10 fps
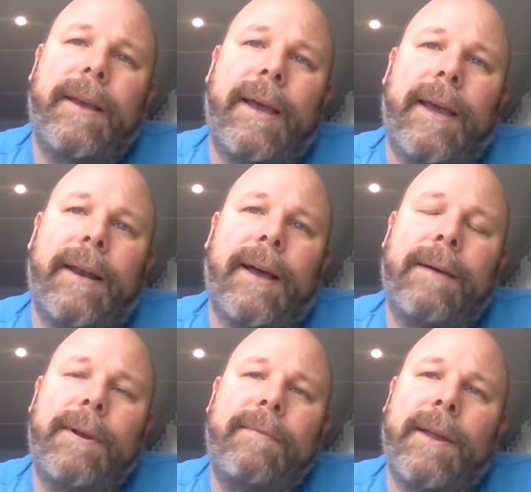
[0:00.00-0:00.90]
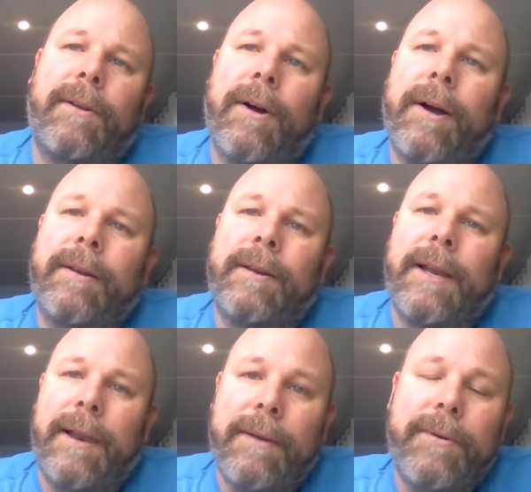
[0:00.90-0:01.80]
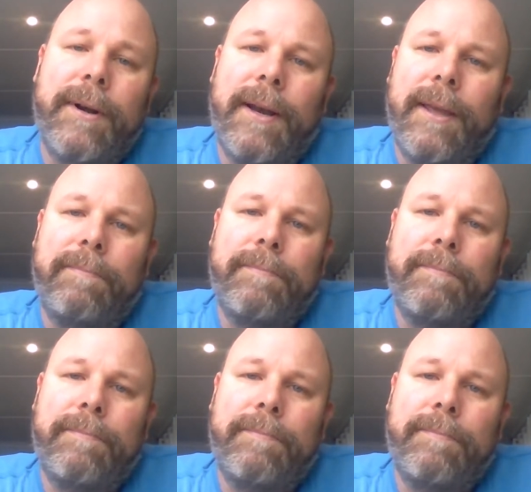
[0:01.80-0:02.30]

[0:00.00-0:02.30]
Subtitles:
and I believe that God deliberately